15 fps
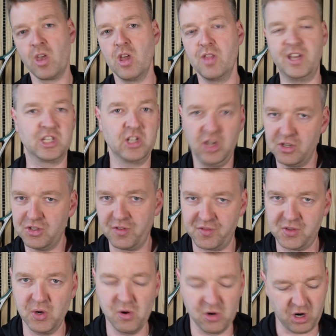There's lots of
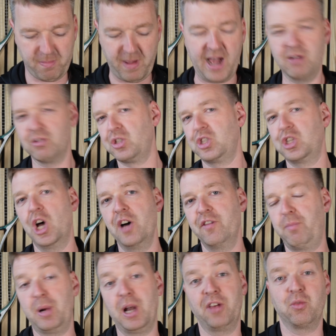talk about
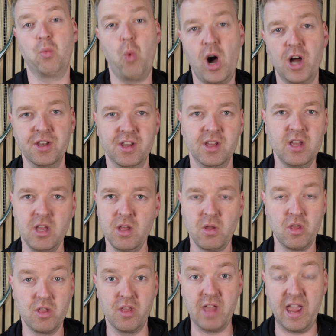serve plus one.
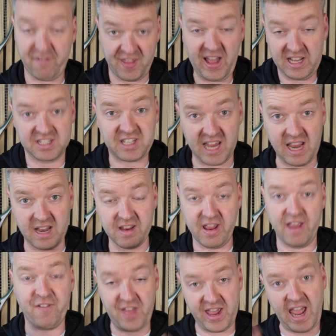If that's it,
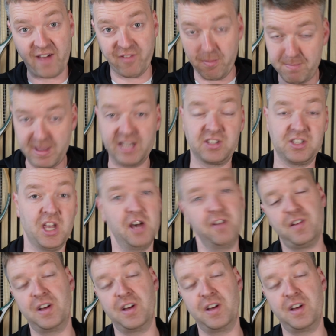if they have a big serve